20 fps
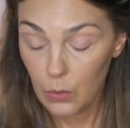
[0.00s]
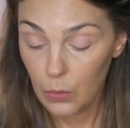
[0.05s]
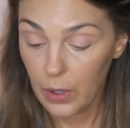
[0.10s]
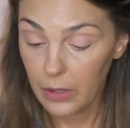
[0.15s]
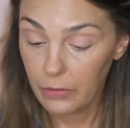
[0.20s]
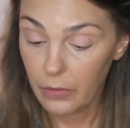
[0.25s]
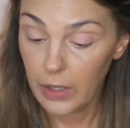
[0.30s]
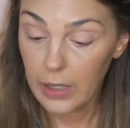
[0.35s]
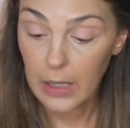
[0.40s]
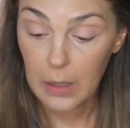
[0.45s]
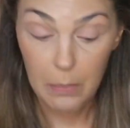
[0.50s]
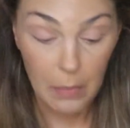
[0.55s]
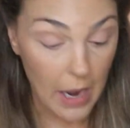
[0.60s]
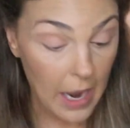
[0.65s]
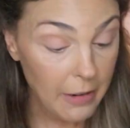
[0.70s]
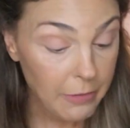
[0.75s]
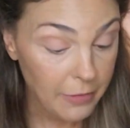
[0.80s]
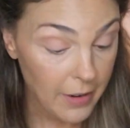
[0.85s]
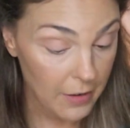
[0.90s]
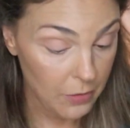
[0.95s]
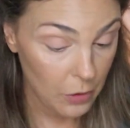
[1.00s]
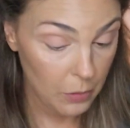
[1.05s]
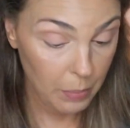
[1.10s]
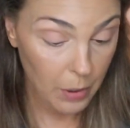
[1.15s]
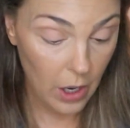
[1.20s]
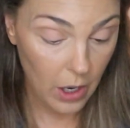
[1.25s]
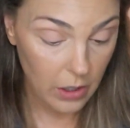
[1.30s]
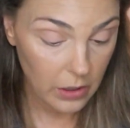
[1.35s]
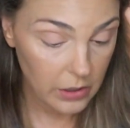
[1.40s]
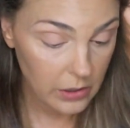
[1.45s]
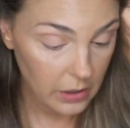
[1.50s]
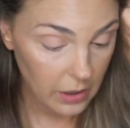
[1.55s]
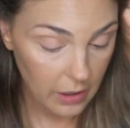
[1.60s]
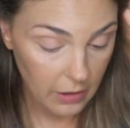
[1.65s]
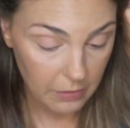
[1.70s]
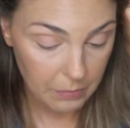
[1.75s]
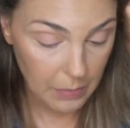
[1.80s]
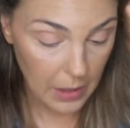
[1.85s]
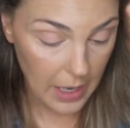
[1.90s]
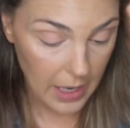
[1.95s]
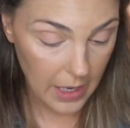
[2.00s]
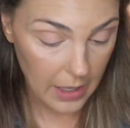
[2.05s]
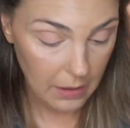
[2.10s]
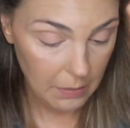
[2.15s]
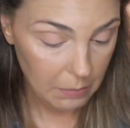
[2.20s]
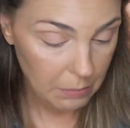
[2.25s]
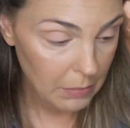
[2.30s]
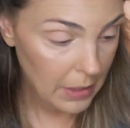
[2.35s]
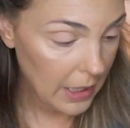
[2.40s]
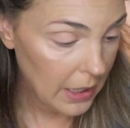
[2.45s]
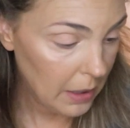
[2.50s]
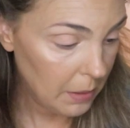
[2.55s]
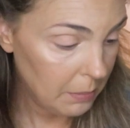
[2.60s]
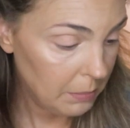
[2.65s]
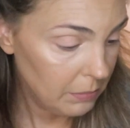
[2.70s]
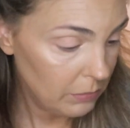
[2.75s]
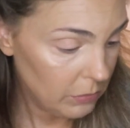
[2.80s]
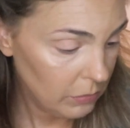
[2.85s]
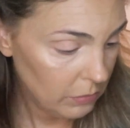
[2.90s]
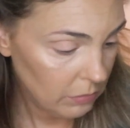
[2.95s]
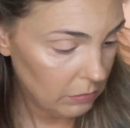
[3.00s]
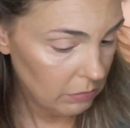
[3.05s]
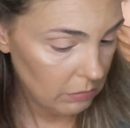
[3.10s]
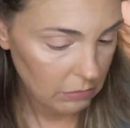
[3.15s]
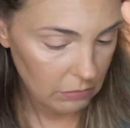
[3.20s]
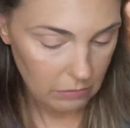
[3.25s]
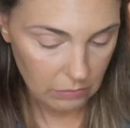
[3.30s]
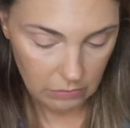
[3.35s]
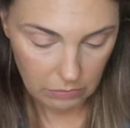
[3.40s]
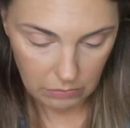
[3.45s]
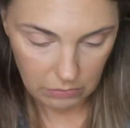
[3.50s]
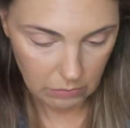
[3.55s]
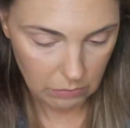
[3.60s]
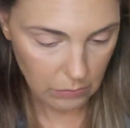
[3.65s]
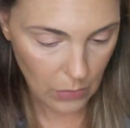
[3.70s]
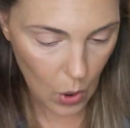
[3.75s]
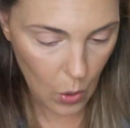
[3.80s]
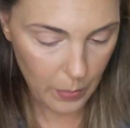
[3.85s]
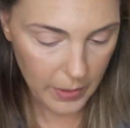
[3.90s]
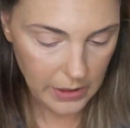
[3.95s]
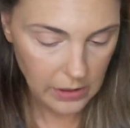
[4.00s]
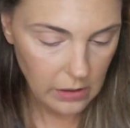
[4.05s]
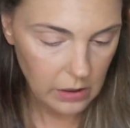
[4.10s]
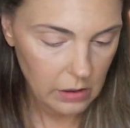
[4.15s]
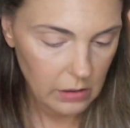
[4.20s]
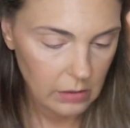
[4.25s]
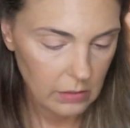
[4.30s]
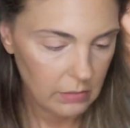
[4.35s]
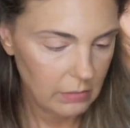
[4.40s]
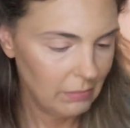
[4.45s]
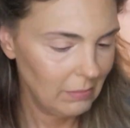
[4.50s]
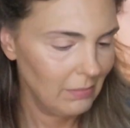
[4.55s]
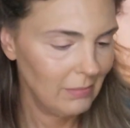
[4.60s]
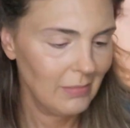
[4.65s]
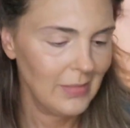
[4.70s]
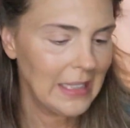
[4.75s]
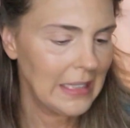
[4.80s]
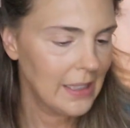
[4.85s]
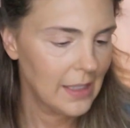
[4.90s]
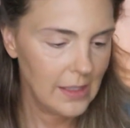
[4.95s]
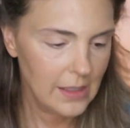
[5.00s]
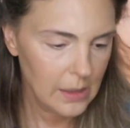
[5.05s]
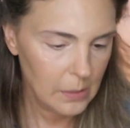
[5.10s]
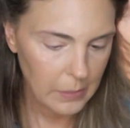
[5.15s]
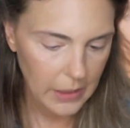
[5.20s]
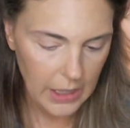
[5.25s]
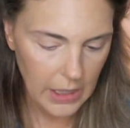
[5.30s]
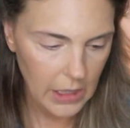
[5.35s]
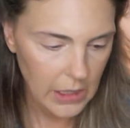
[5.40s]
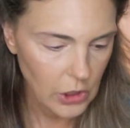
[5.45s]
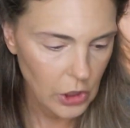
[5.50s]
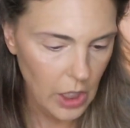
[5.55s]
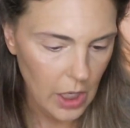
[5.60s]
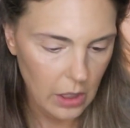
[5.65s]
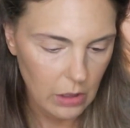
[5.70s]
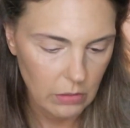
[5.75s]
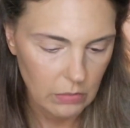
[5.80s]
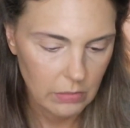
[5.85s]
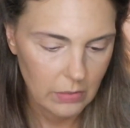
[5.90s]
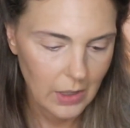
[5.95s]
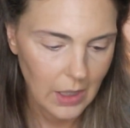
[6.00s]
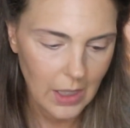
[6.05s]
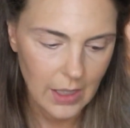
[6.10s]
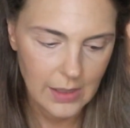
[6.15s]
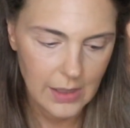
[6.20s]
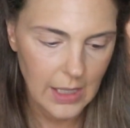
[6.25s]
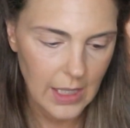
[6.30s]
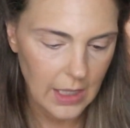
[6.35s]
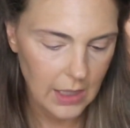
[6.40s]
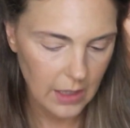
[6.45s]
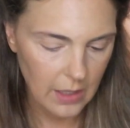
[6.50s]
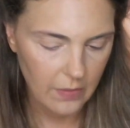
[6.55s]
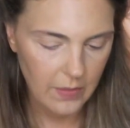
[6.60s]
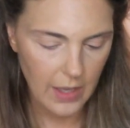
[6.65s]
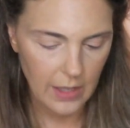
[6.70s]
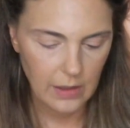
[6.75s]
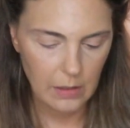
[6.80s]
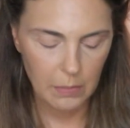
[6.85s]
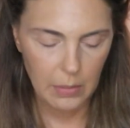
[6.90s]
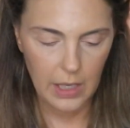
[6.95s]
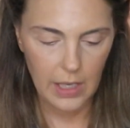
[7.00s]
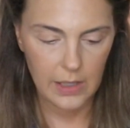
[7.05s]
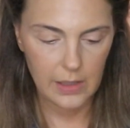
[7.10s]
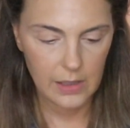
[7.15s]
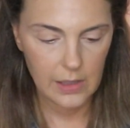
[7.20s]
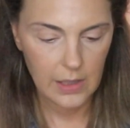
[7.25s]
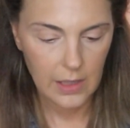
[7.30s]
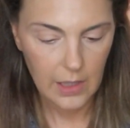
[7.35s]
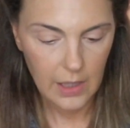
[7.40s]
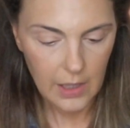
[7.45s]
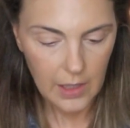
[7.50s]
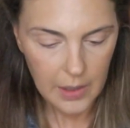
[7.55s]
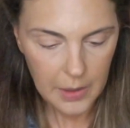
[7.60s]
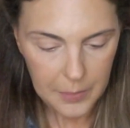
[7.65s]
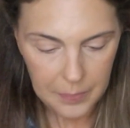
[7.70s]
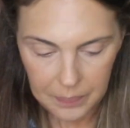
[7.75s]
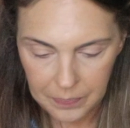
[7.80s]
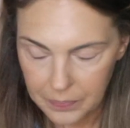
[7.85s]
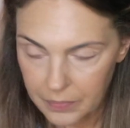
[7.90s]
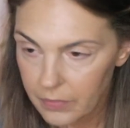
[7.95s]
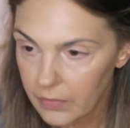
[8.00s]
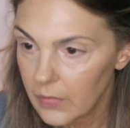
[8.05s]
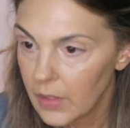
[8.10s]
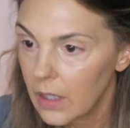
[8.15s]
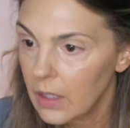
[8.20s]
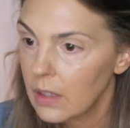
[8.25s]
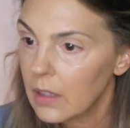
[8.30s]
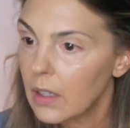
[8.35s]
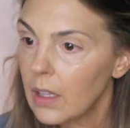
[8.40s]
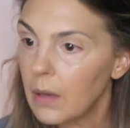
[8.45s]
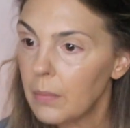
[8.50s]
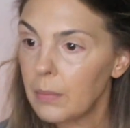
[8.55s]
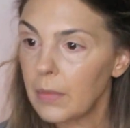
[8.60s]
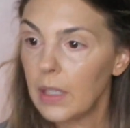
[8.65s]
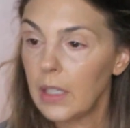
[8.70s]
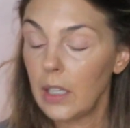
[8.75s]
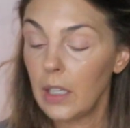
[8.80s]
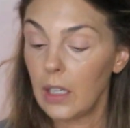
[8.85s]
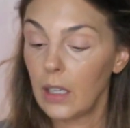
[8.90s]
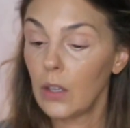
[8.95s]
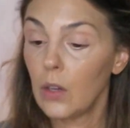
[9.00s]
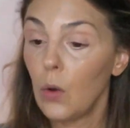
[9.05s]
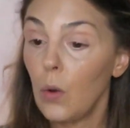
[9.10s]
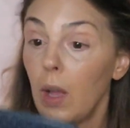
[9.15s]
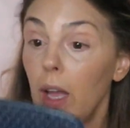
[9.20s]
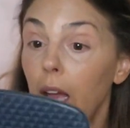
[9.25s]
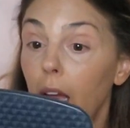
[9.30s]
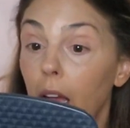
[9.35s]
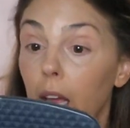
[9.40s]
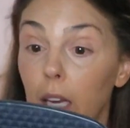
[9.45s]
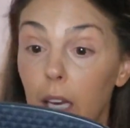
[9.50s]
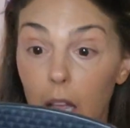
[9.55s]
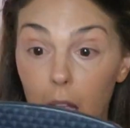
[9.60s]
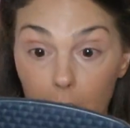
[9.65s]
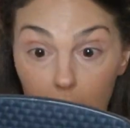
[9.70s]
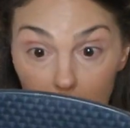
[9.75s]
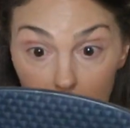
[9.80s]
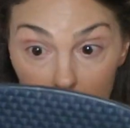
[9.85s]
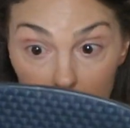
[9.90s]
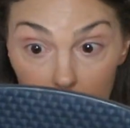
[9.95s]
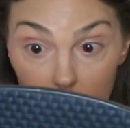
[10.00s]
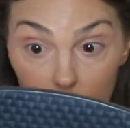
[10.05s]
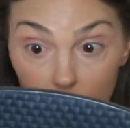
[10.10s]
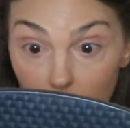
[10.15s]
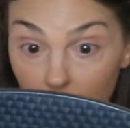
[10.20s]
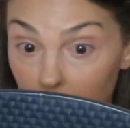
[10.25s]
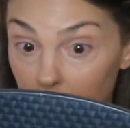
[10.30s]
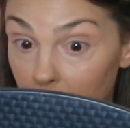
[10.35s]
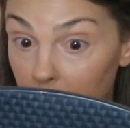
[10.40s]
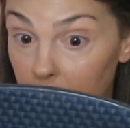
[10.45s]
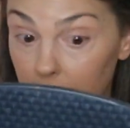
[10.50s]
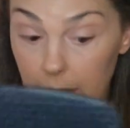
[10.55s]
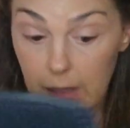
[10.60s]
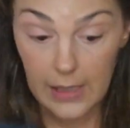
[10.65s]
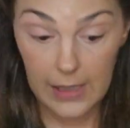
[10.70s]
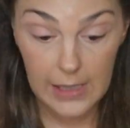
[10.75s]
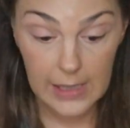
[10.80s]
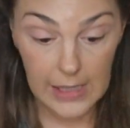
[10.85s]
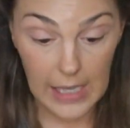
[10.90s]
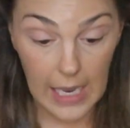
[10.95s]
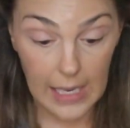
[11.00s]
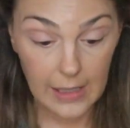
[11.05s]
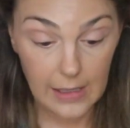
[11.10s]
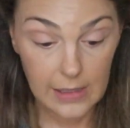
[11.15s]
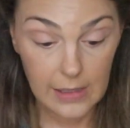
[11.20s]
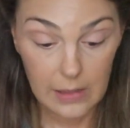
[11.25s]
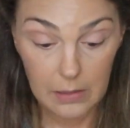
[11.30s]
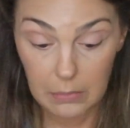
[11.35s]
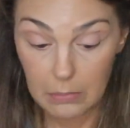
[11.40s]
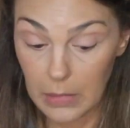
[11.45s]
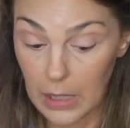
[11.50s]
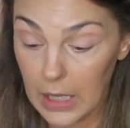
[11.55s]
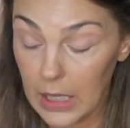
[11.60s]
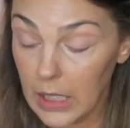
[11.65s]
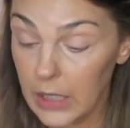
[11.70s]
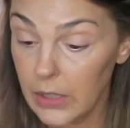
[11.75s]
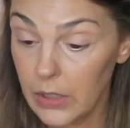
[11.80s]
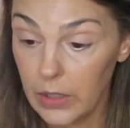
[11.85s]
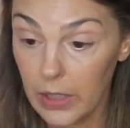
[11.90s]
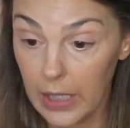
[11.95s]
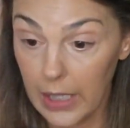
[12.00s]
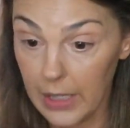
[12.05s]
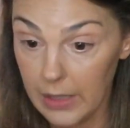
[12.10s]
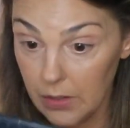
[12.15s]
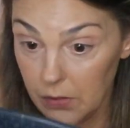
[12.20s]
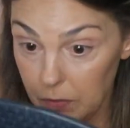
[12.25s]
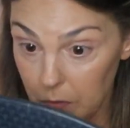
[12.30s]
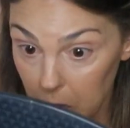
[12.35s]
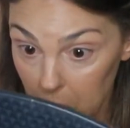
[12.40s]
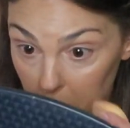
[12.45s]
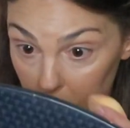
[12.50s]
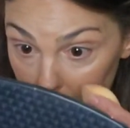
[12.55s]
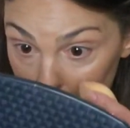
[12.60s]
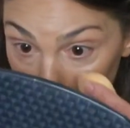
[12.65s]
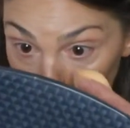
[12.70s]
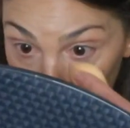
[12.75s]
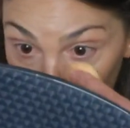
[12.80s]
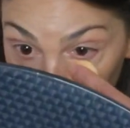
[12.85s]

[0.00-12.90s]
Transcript: quite frankly, my favorite part of my makeup moment. I say I love that the best. Let me go ahead and try and set my under eyes first,